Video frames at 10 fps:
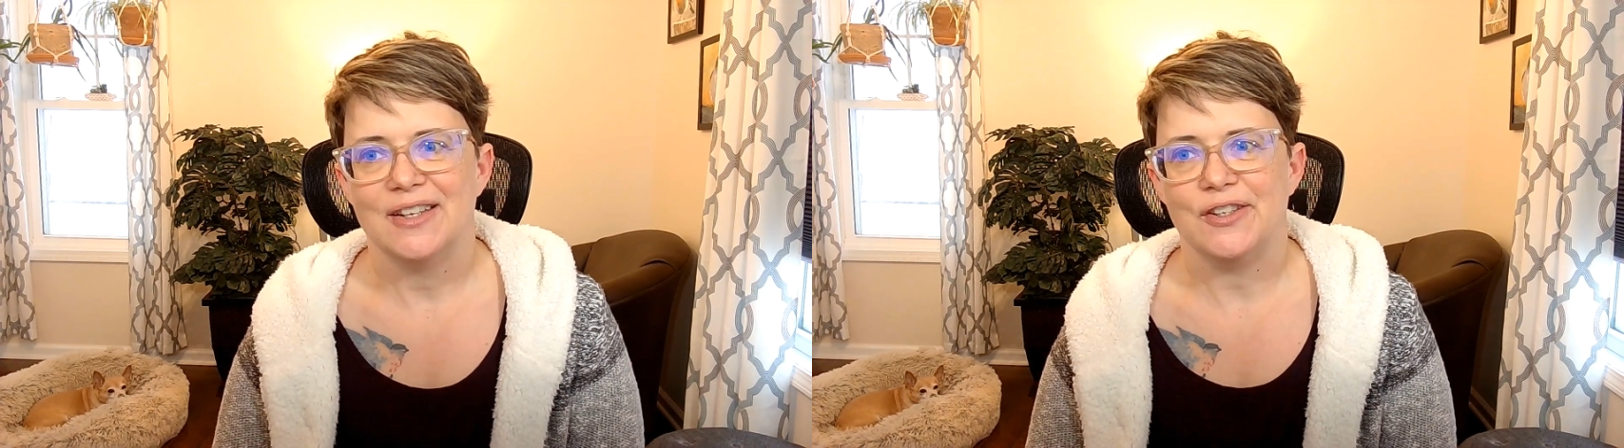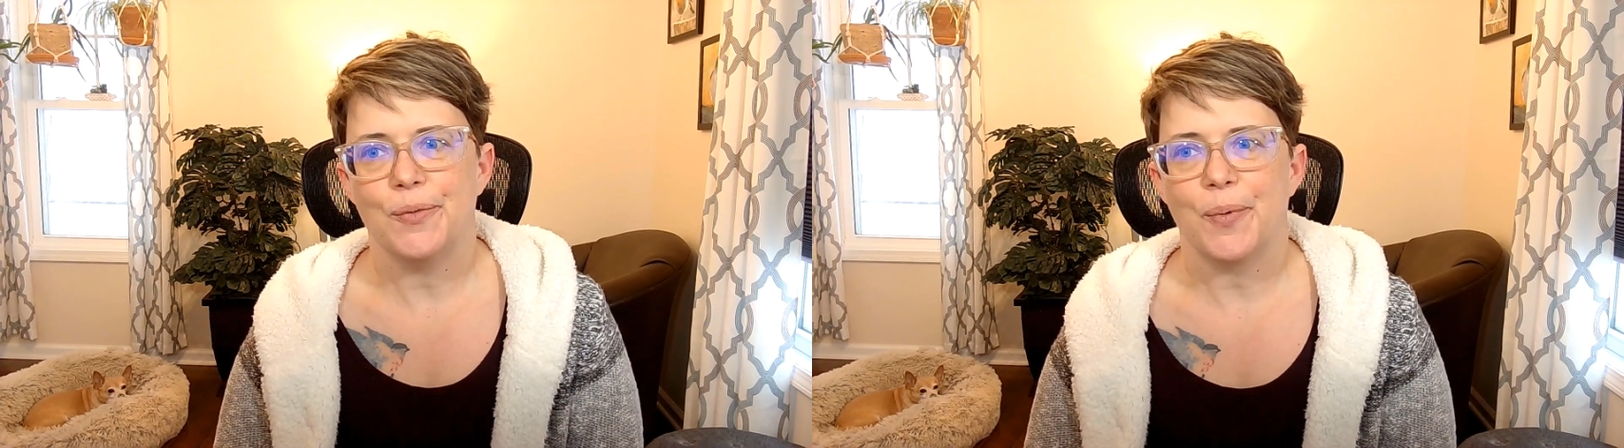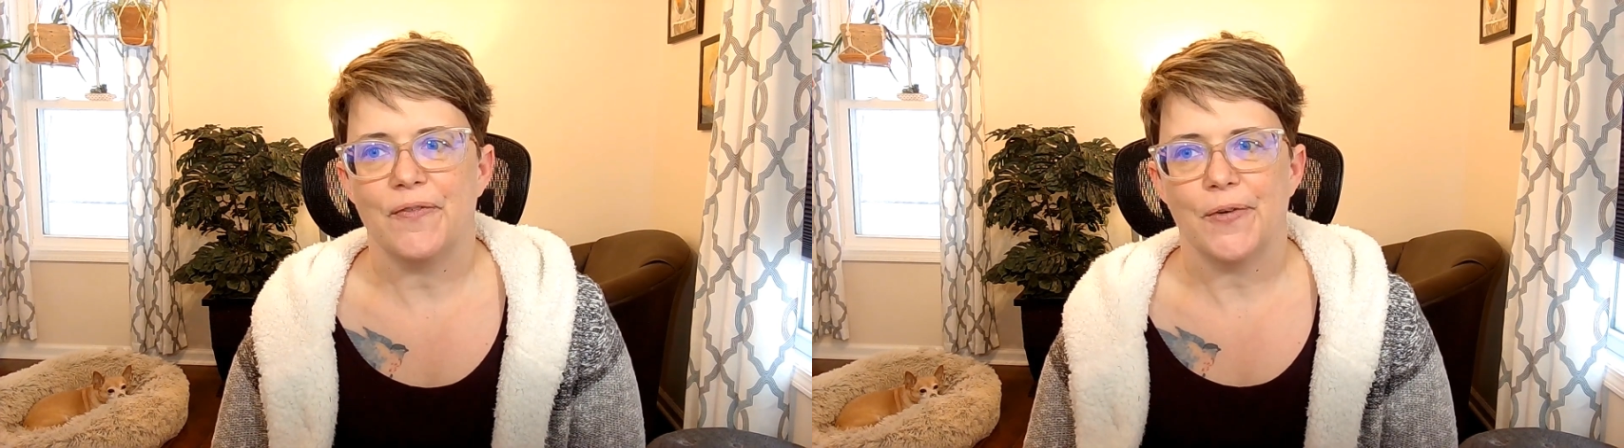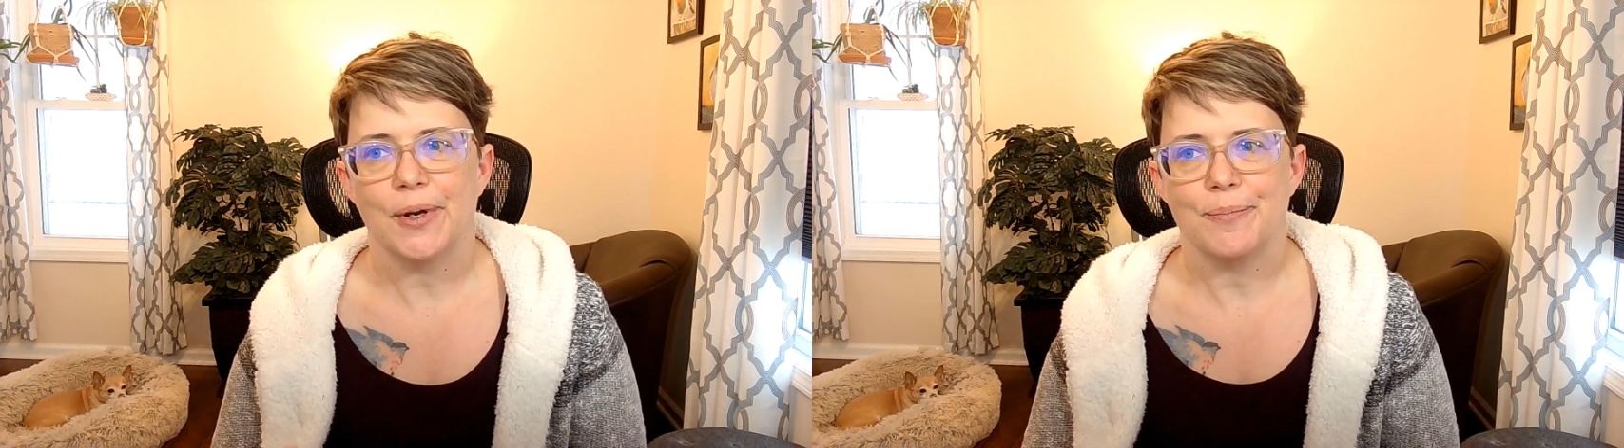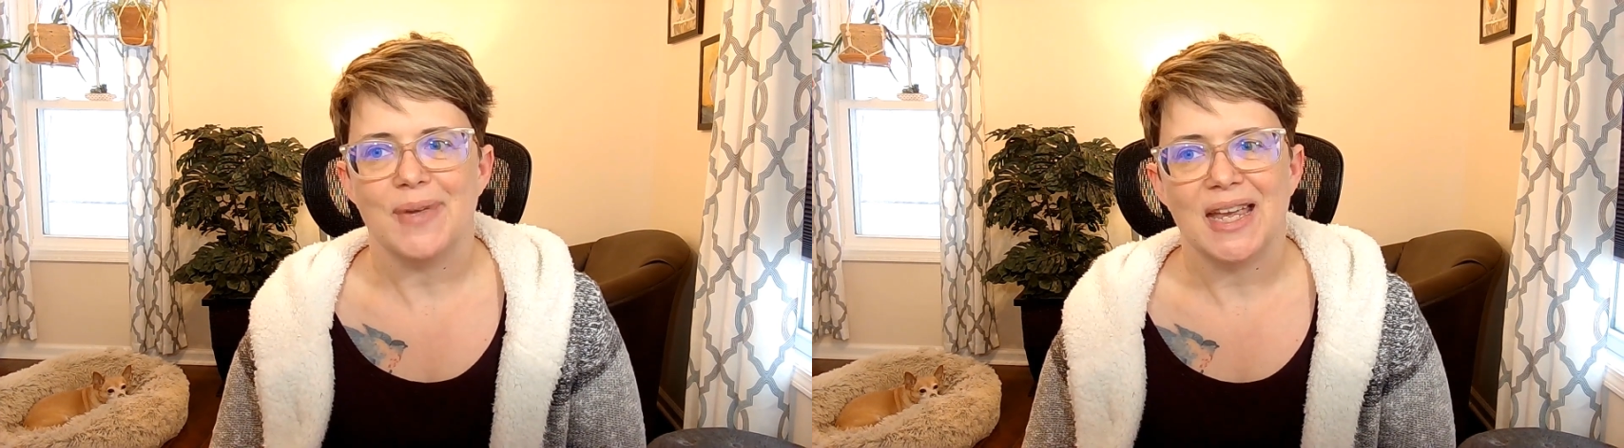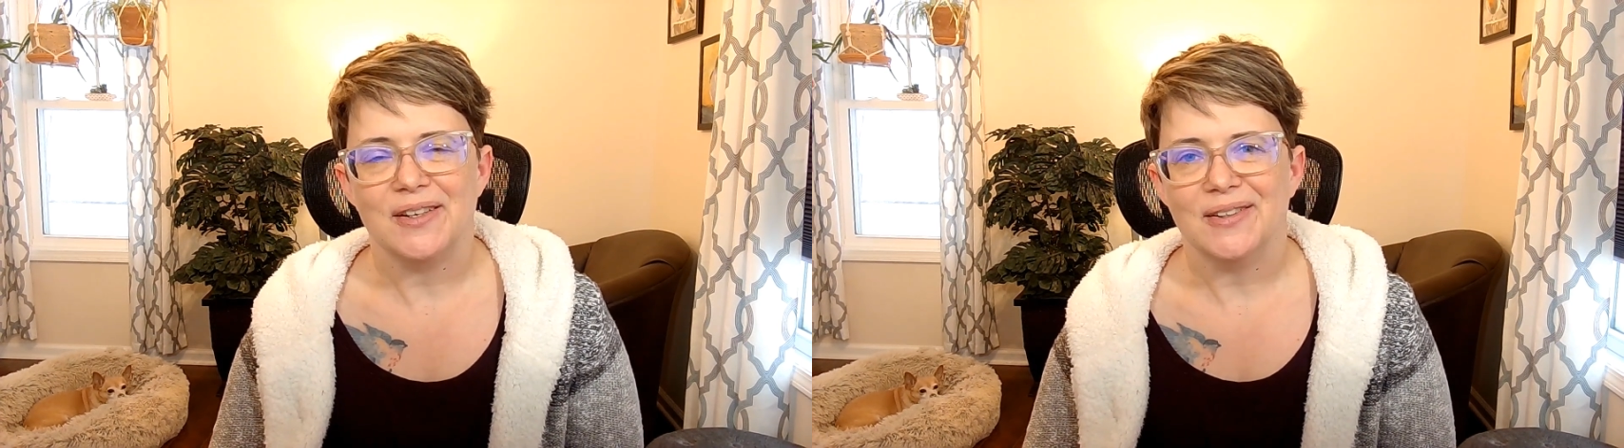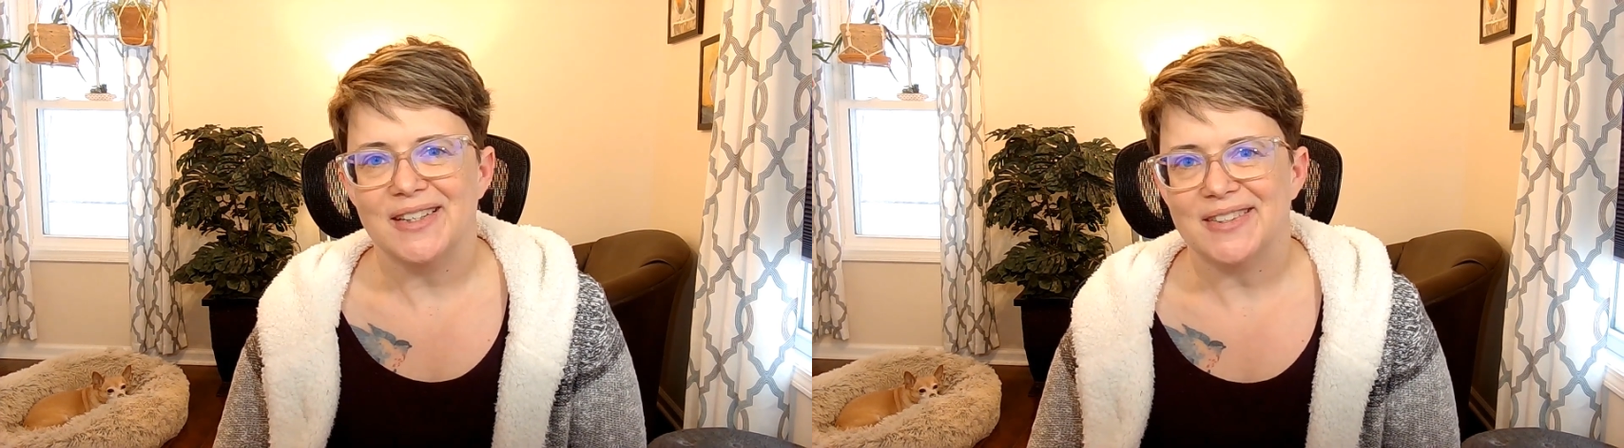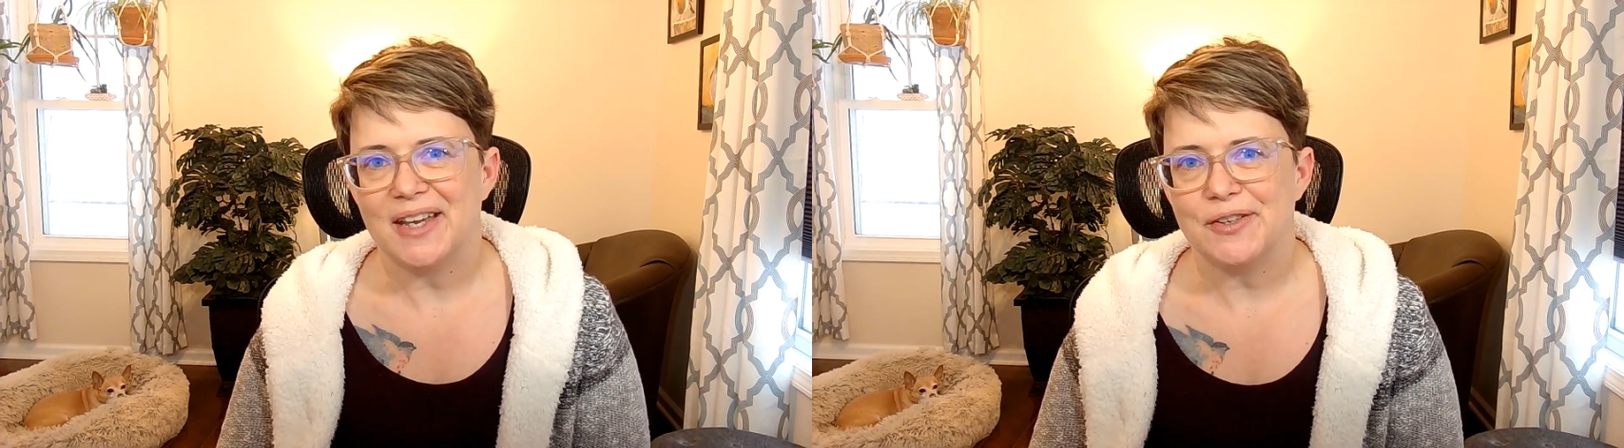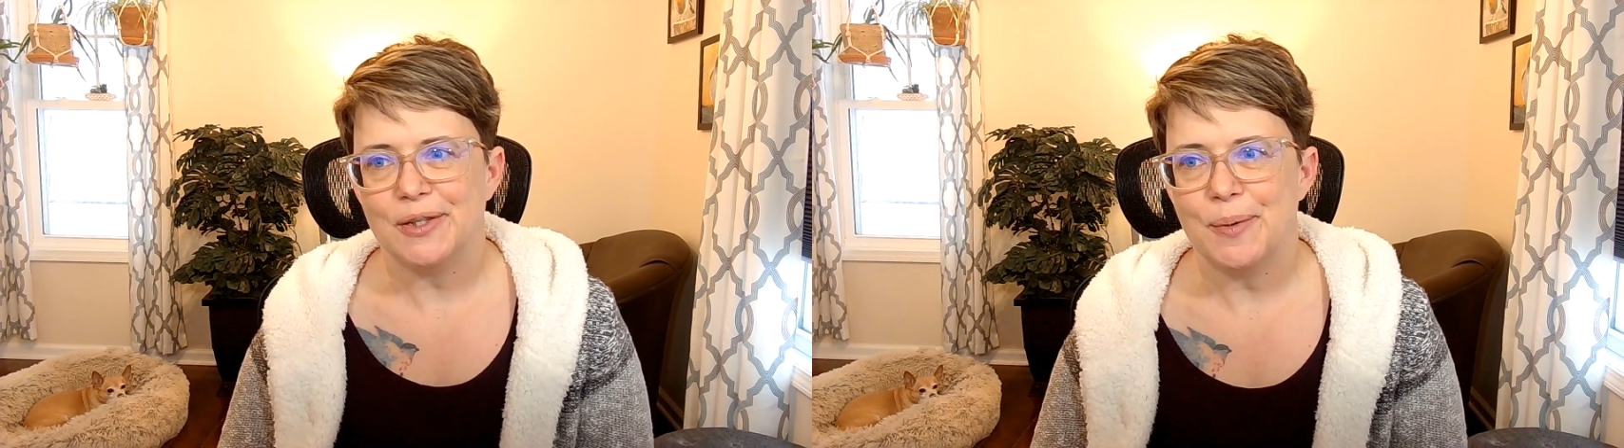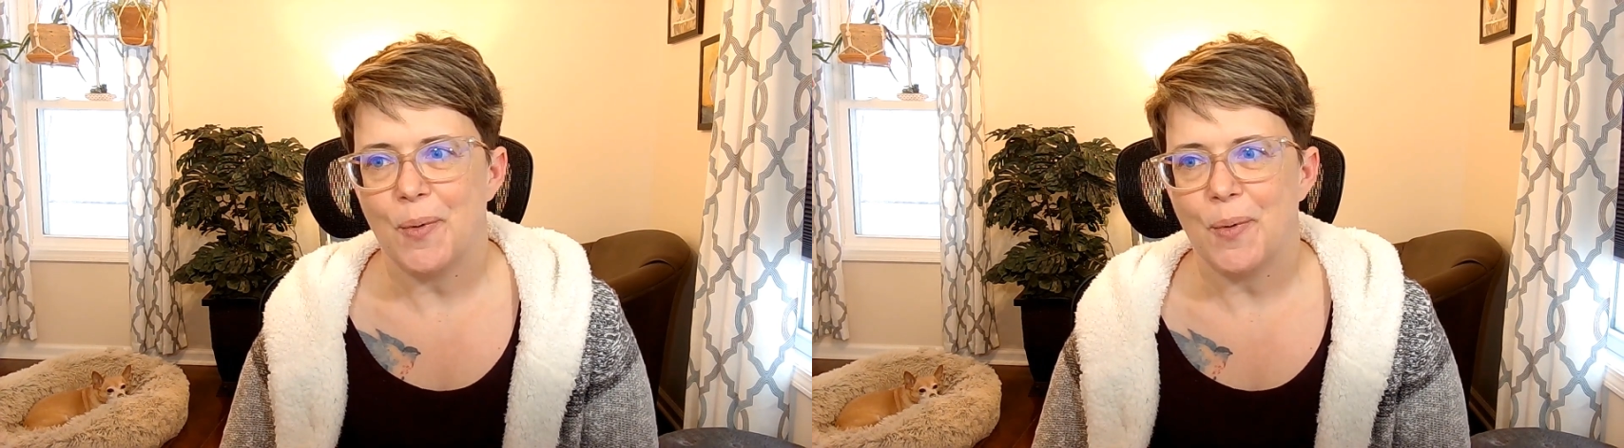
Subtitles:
Do you prefer to manually schedule